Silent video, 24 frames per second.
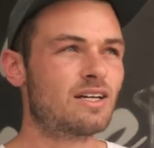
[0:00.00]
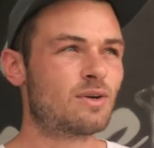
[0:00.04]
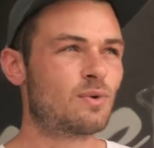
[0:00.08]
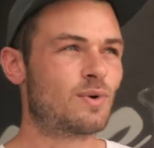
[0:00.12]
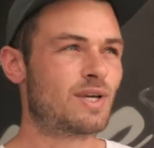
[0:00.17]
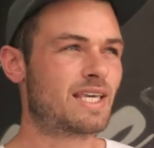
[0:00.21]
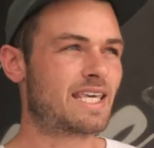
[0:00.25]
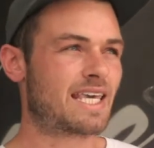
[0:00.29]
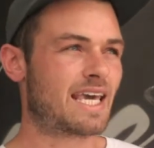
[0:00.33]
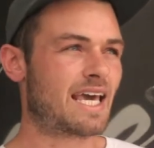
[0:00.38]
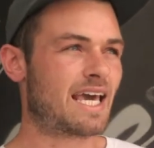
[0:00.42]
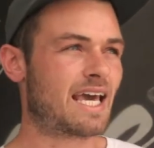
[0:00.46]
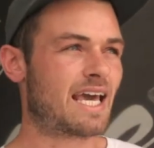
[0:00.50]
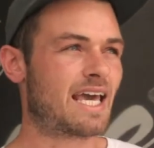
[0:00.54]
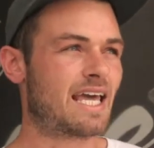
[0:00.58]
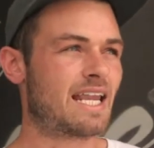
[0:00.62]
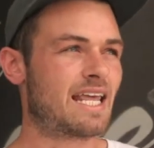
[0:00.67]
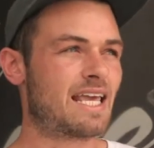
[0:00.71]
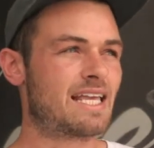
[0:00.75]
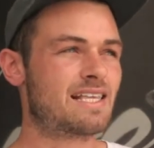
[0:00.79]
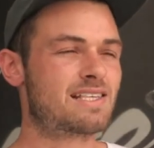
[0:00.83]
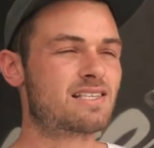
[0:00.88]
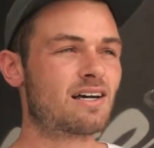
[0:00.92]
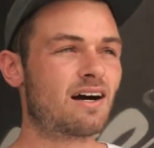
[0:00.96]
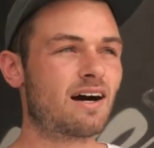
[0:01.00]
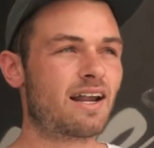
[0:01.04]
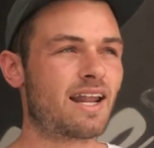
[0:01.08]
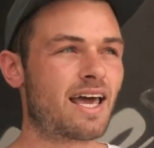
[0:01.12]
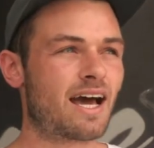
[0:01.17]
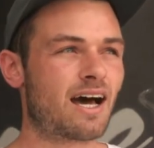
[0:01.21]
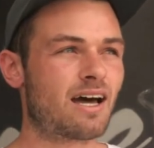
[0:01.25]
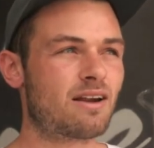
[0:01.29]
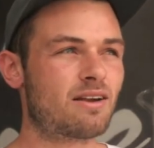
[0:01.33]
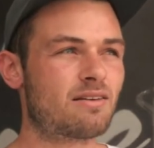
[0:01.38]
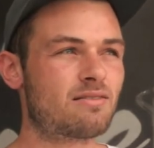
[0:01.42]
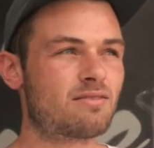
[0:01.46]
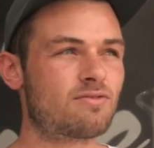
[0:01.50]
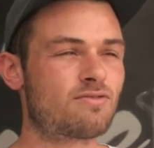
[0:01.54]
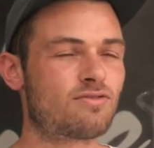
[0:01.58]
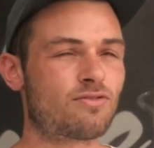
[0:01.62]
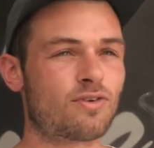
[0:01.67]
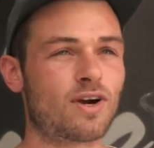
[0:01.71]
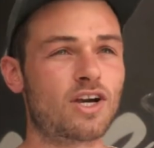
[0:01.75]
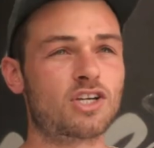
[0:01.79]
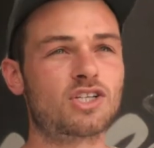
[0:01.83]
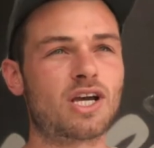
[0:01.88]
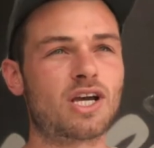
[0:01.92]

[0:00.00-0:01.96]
We get Inside Out Fresh